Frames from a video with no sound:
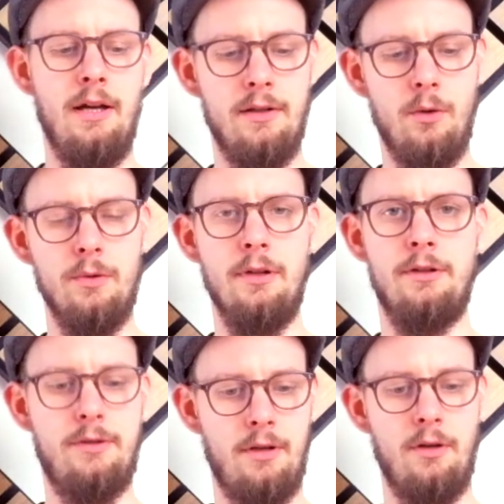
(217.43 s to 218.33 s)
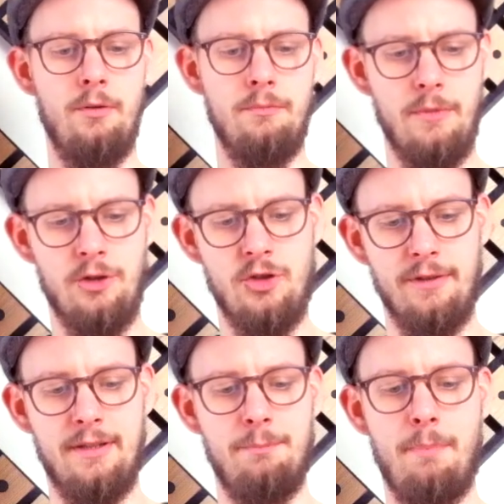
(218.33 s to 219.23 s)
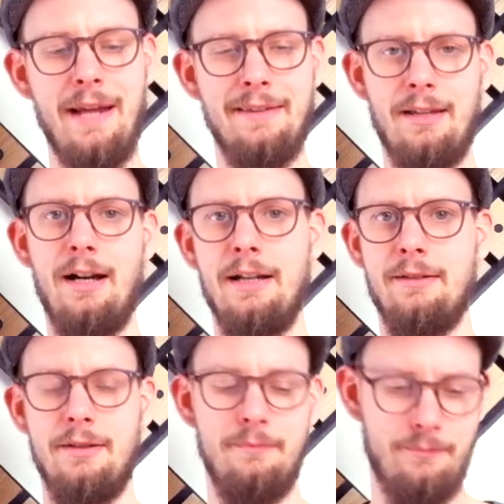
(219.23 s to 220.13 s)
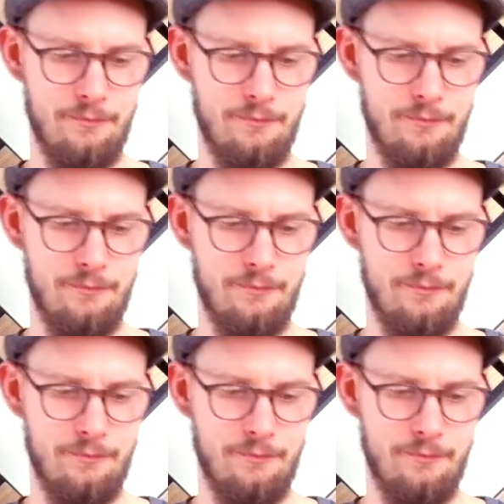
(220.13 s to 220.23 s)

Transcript: in order to adjust the base height